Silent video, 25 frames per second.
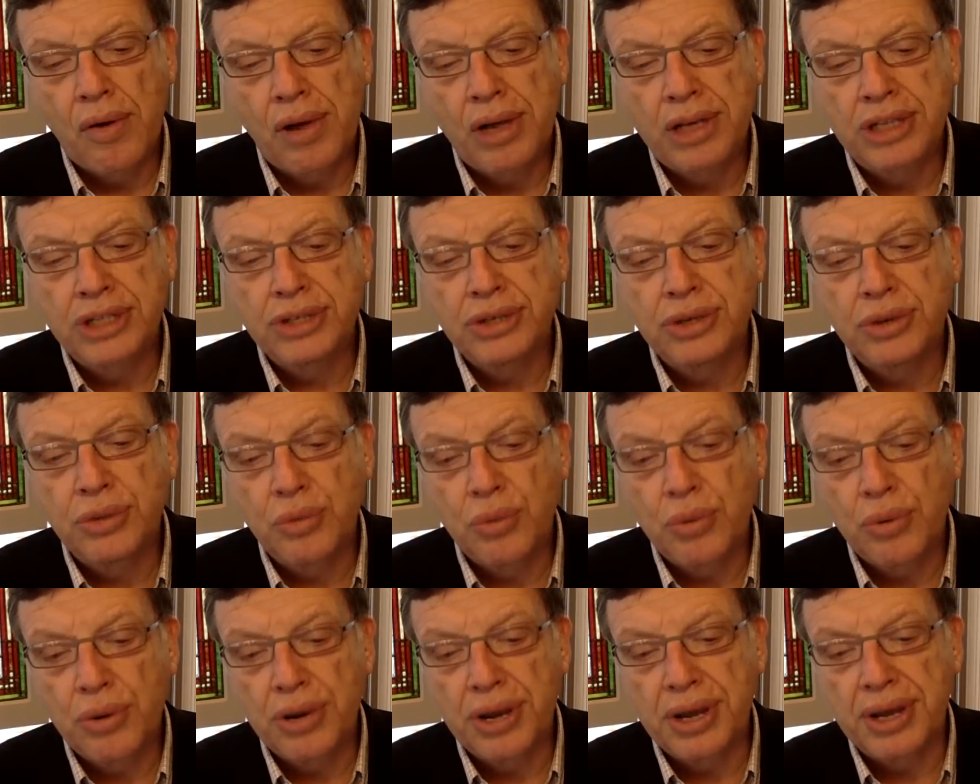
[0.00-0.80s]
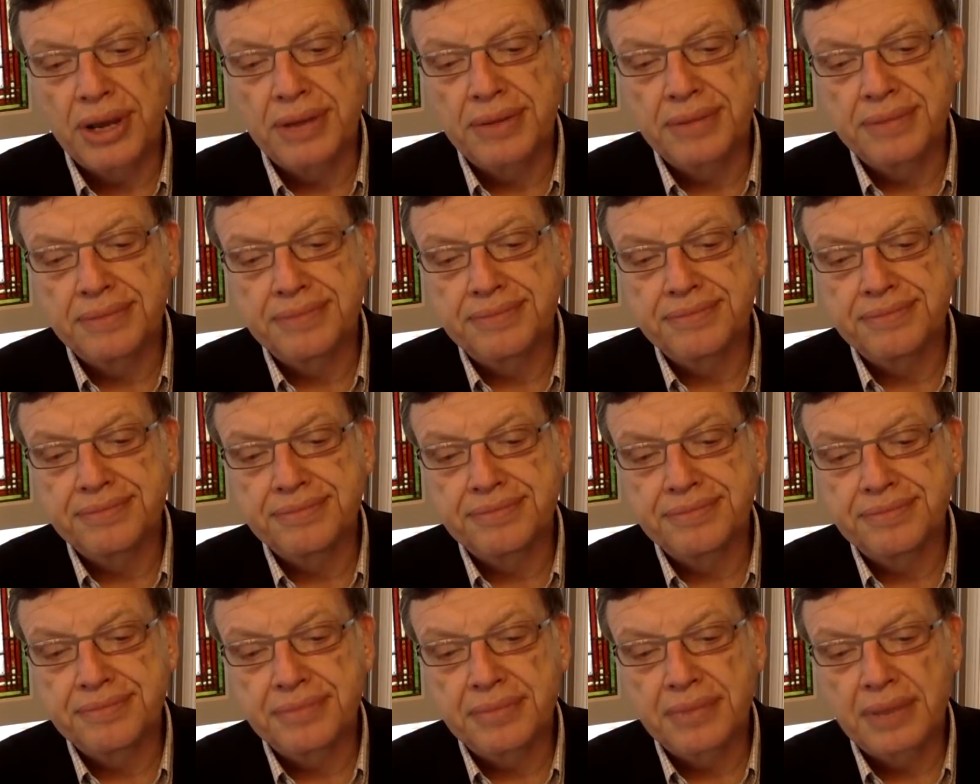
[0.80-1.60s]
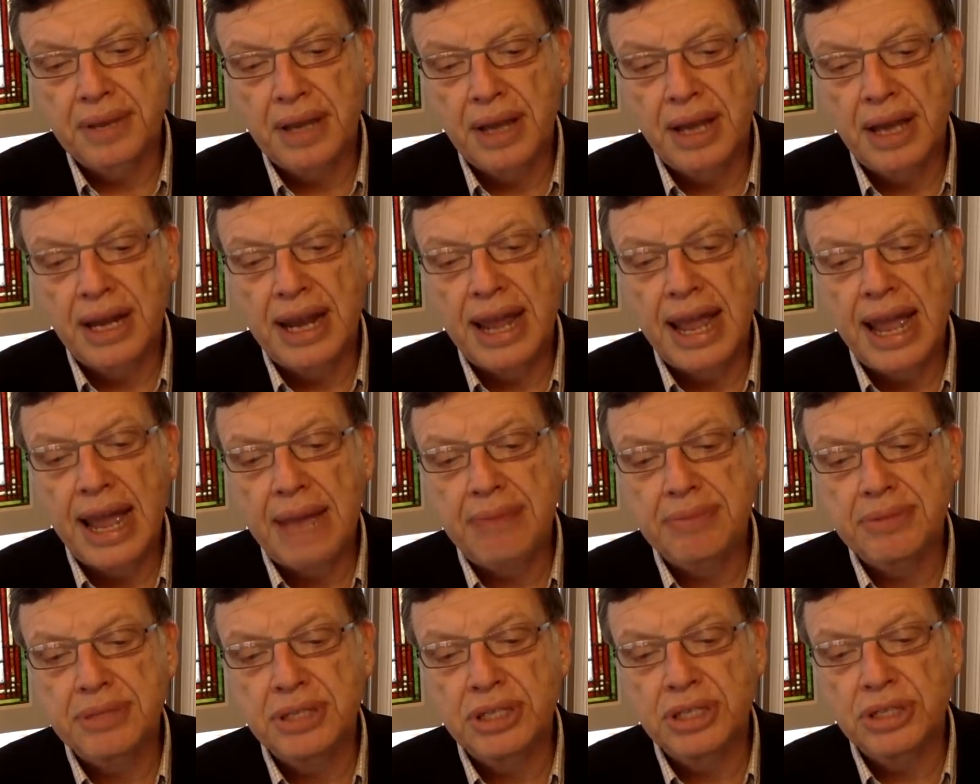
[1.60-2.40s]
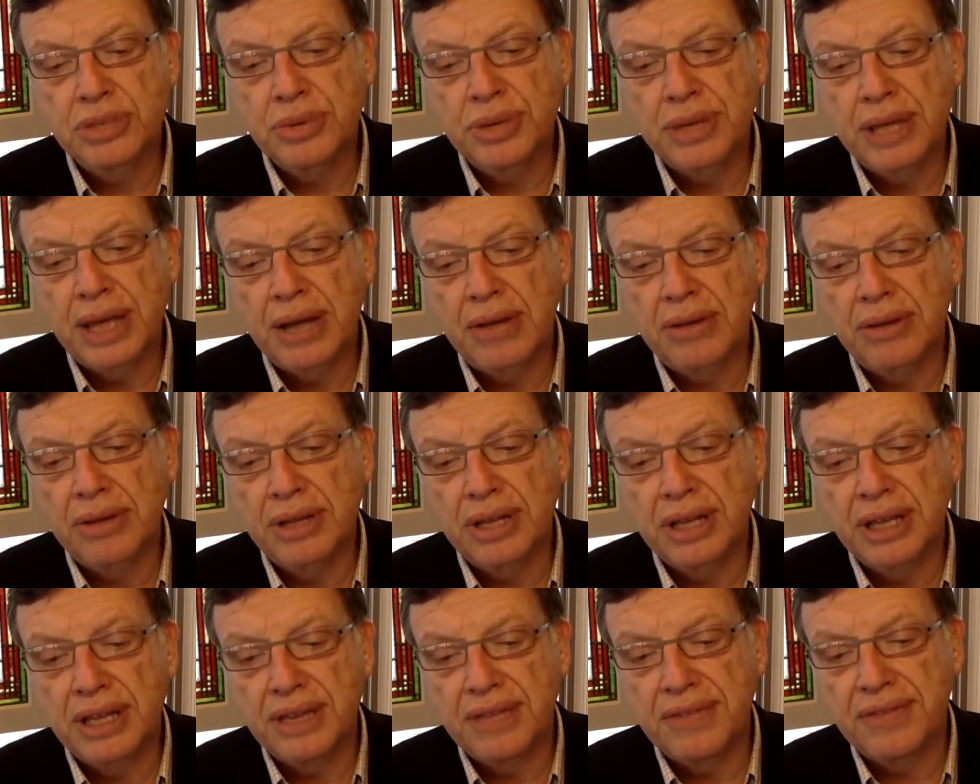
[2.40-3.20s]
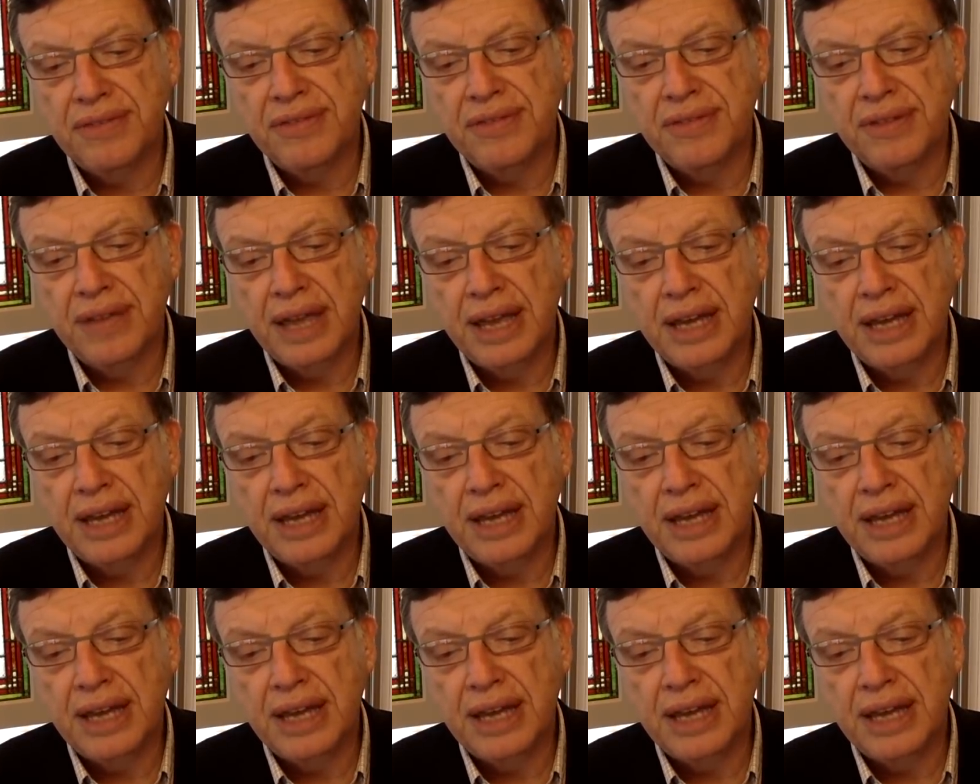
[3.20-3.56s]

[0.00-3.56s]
issued a warning on absence without leave,